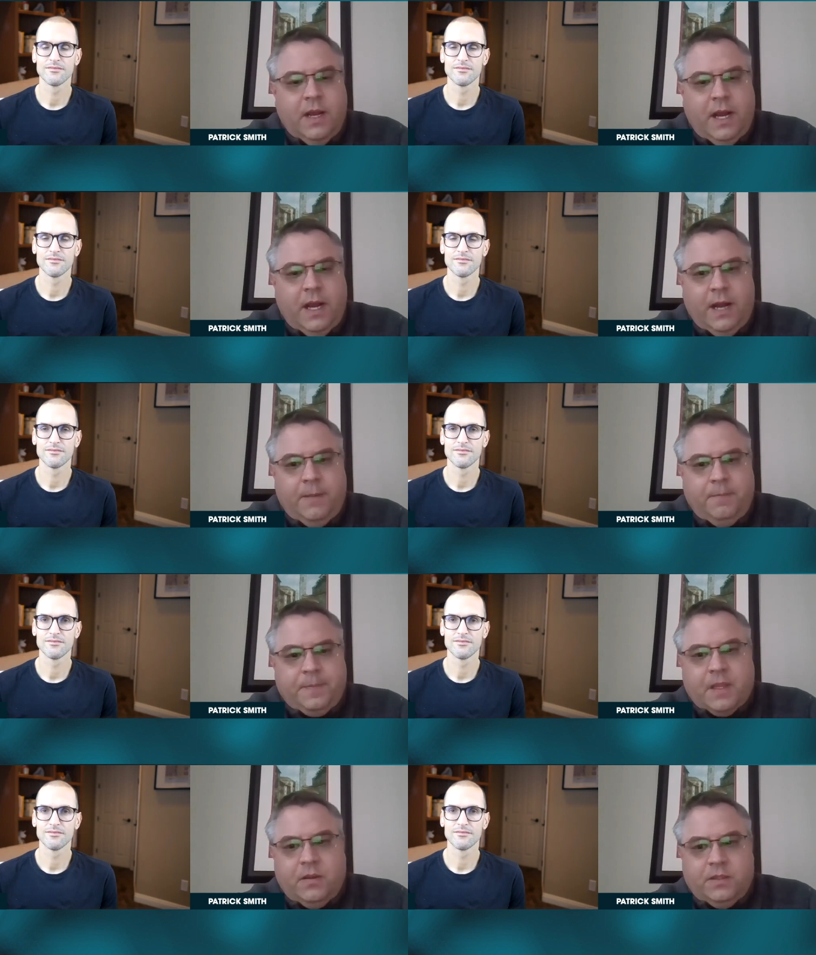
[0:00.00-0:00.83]

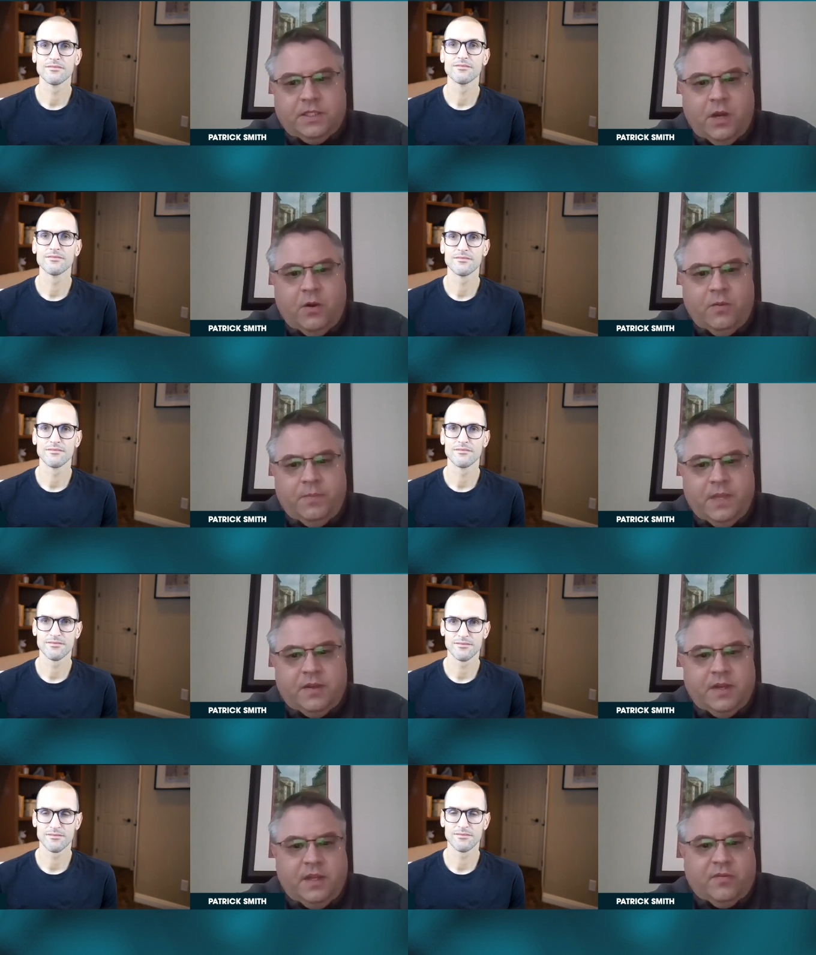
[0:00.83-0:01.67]
Speaker 1: Um, so
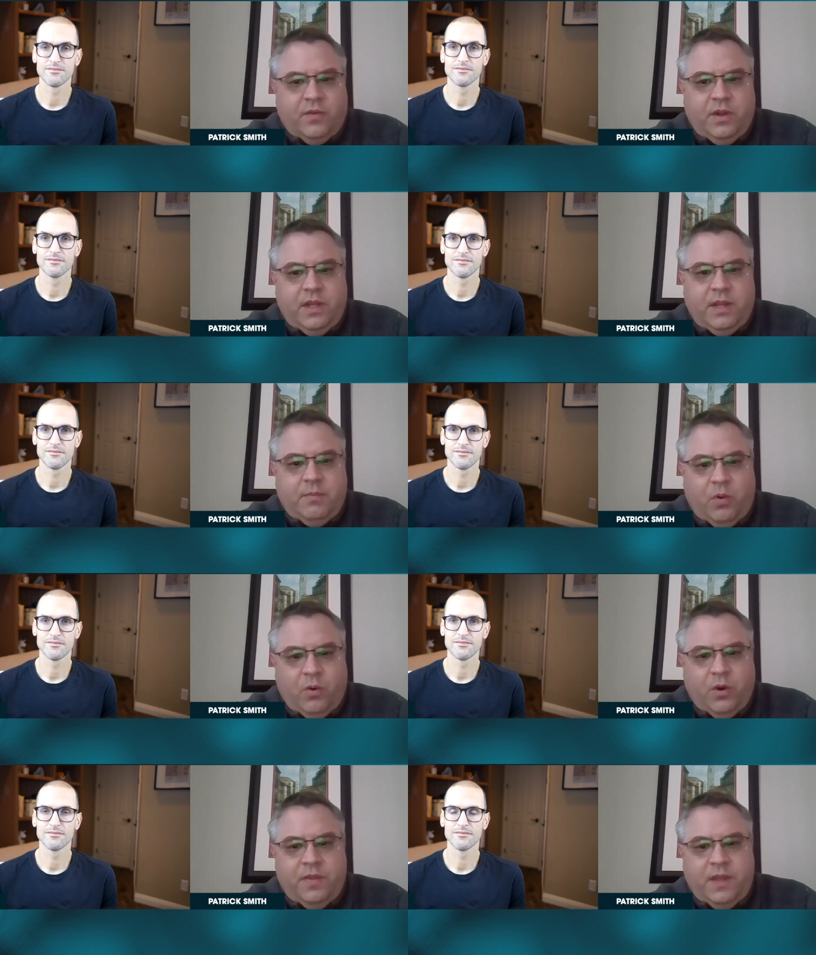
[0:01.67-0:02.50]
it's it's really
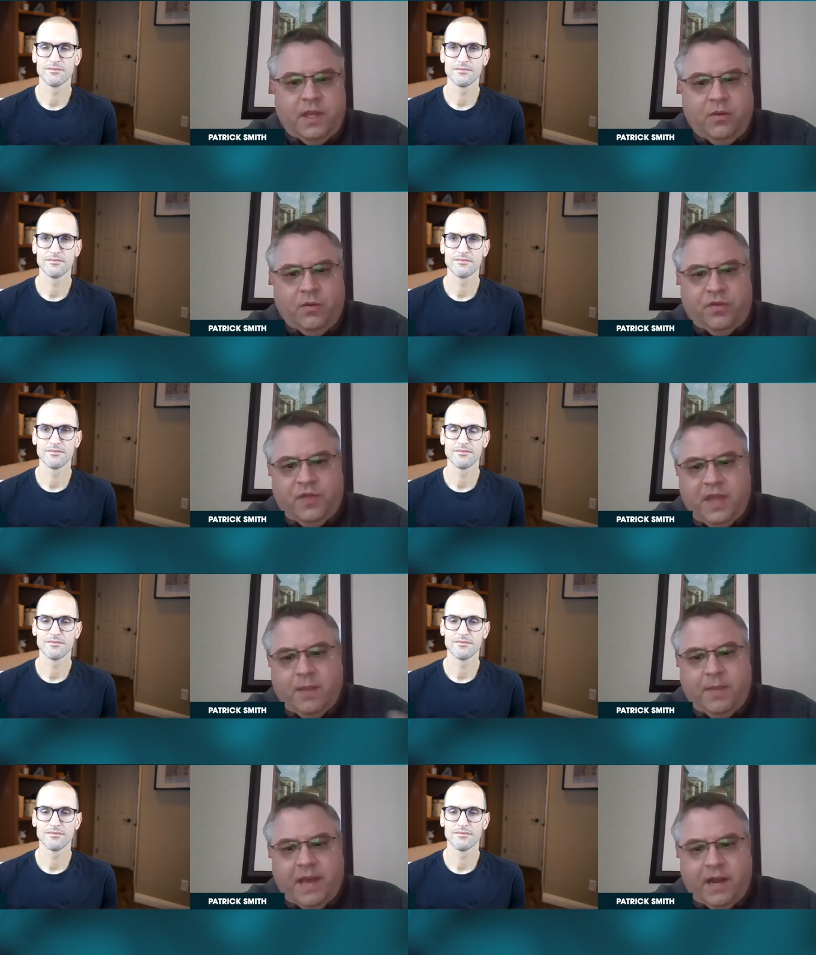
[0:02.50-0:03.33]
important that you
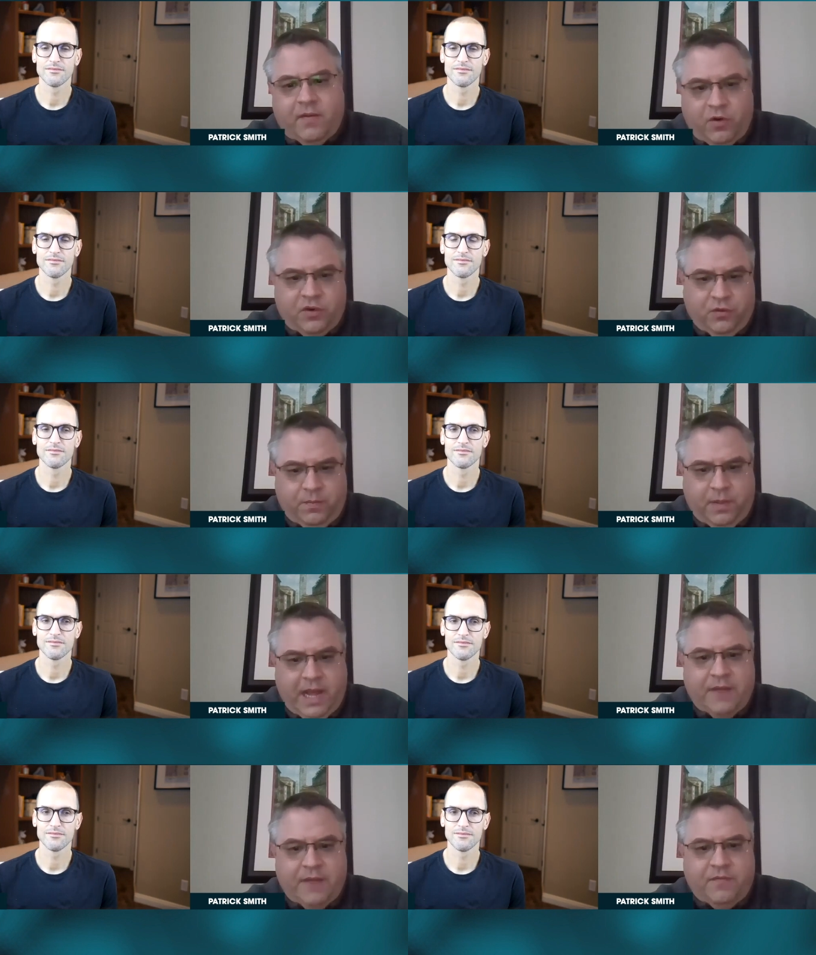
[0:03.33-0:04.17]
think about a virtual
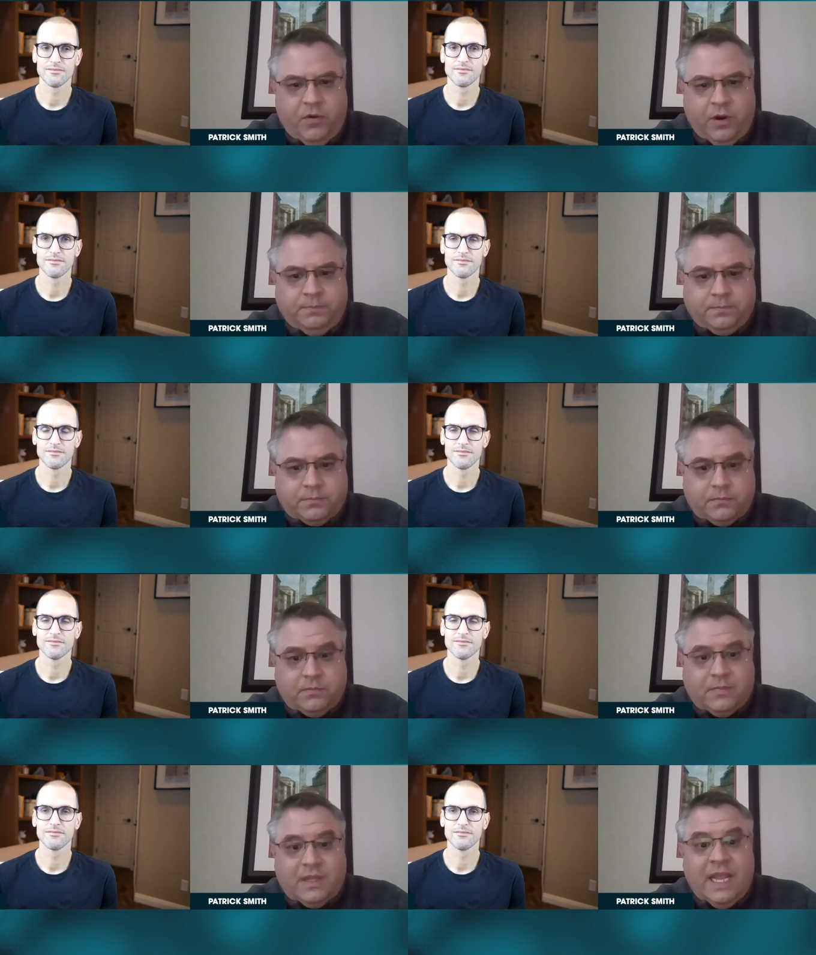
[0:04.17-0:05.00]
platform
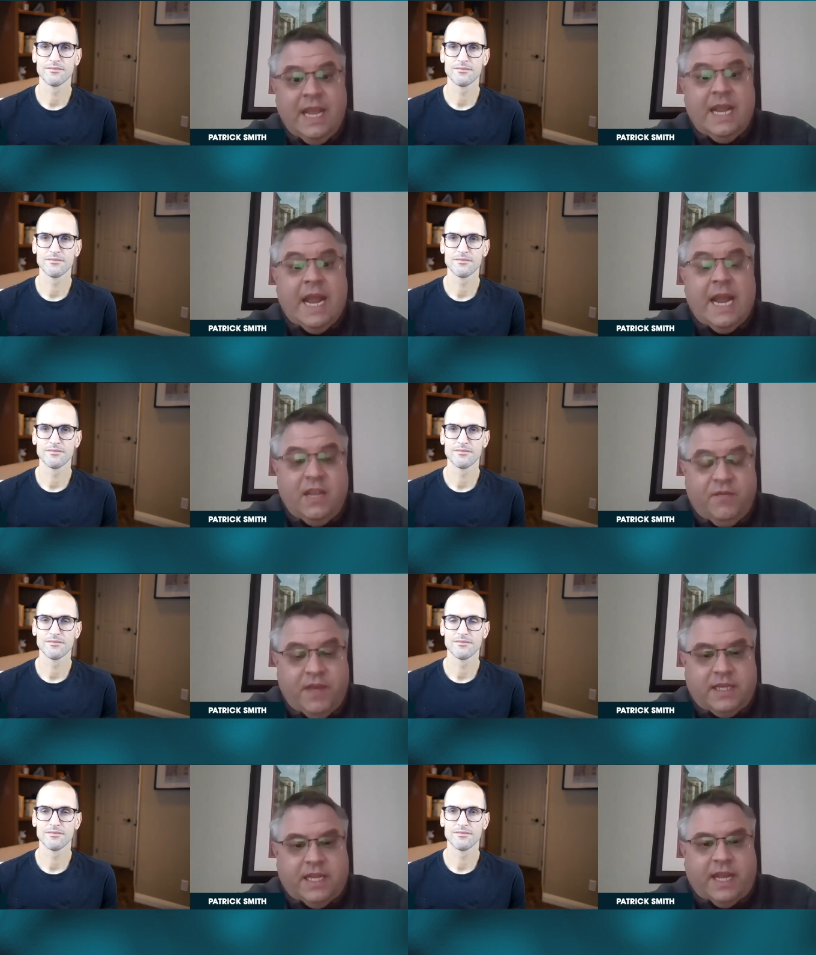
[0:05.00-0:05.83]
and any
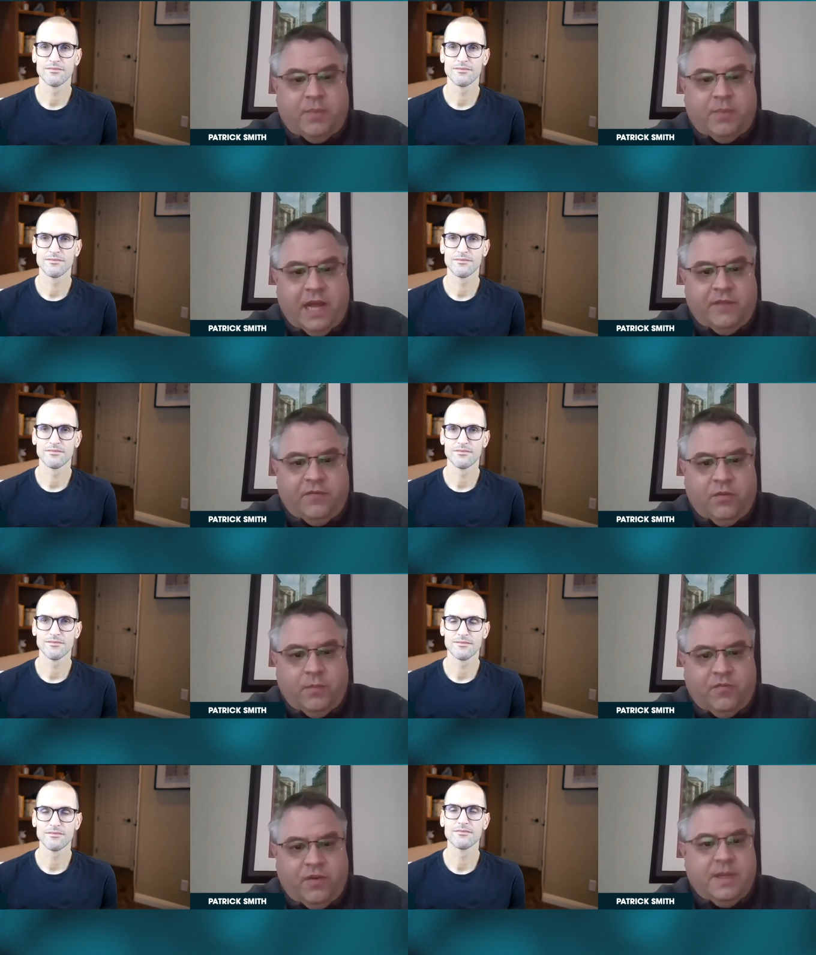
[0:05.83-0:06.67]
event tech
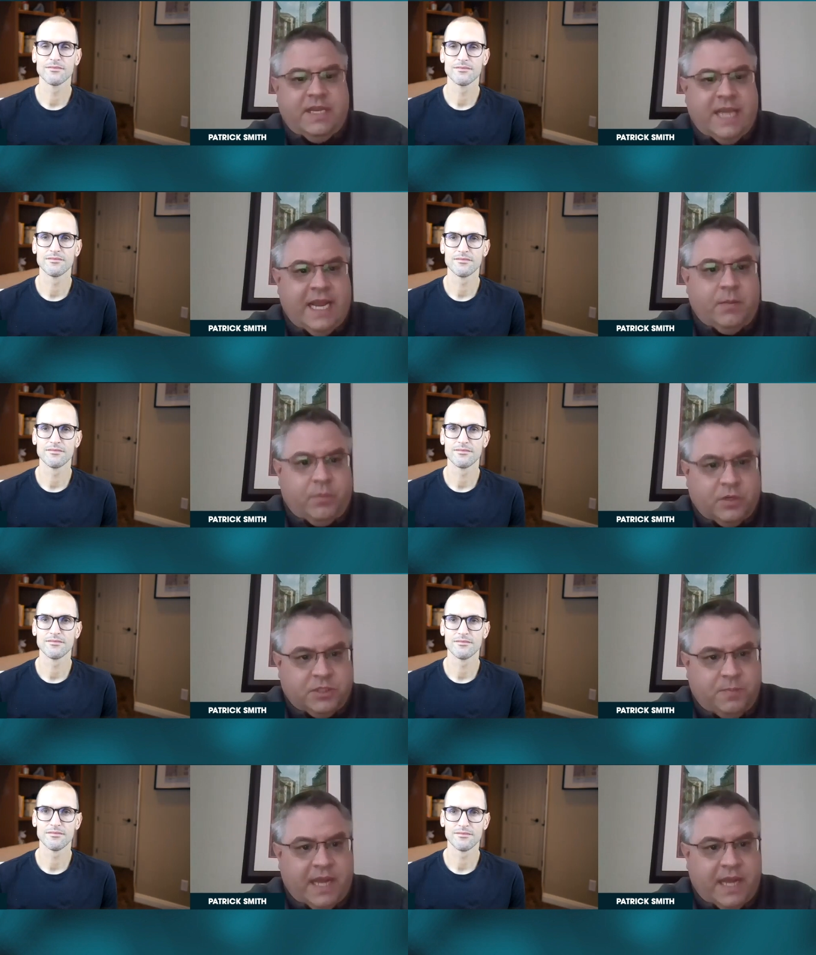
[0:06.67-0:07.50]
platform from a data
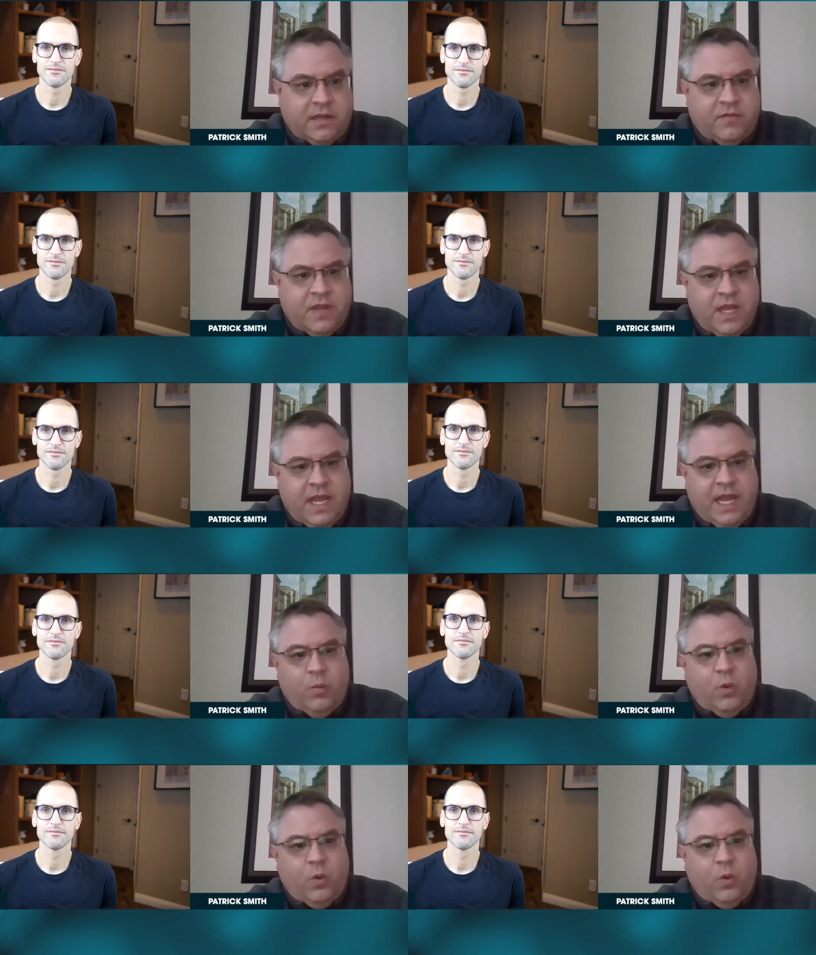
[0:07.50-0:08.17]
perspective and